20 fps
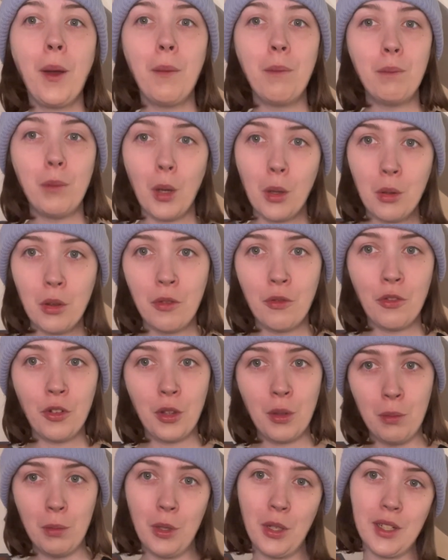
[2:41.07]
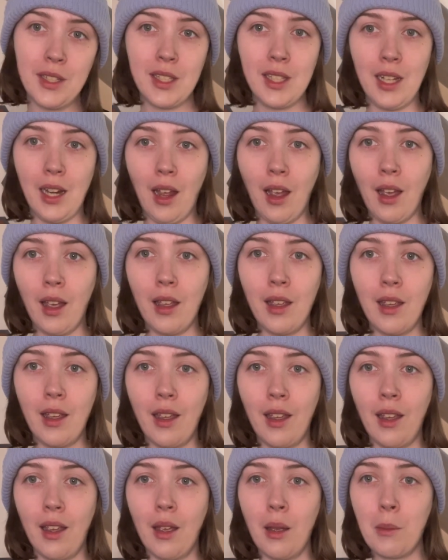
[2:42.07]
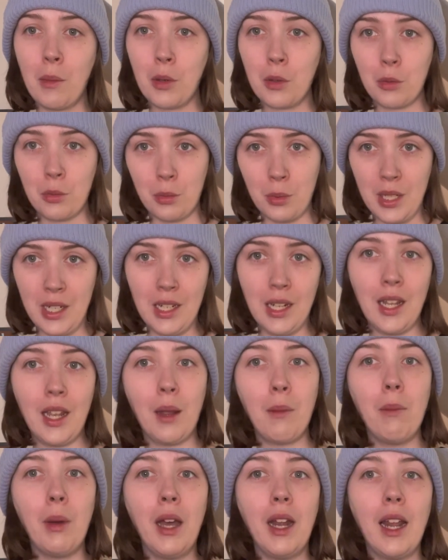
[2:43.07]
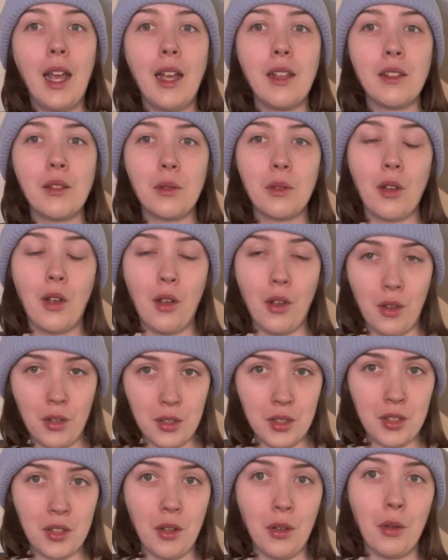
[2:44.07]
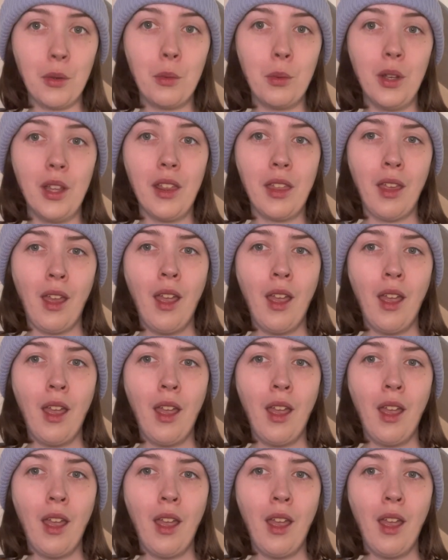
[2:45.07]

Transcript: both for the books that I am reading, but as also with